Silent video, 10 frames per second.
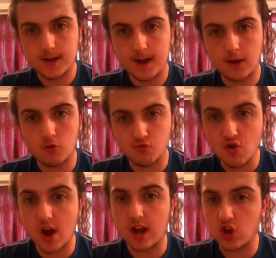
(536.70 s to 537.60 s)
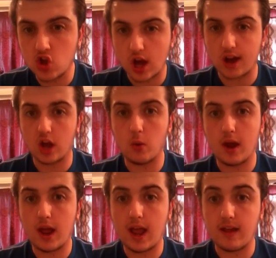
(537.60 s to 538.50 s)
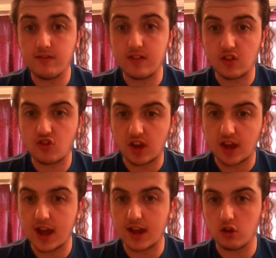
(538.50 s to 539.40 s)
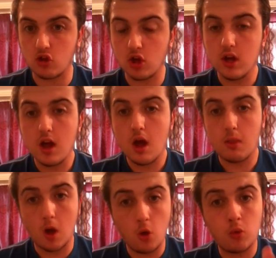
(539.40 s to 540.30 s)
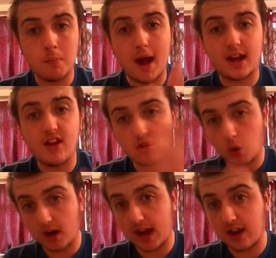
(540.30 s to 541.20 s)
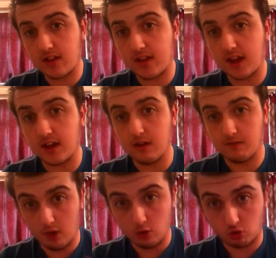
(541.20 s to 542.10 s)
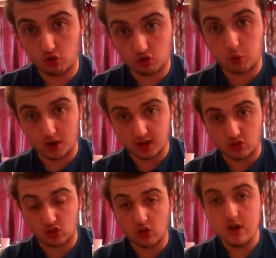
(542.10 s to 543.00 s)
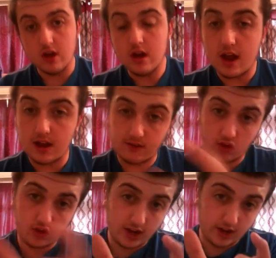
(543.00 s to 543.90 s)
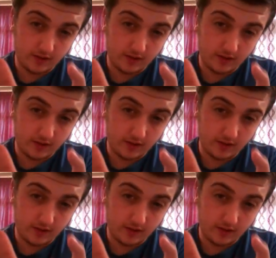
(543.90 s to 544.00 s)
is really shallow in this day and age. Those were back in 2018, those tweets, if you've seen it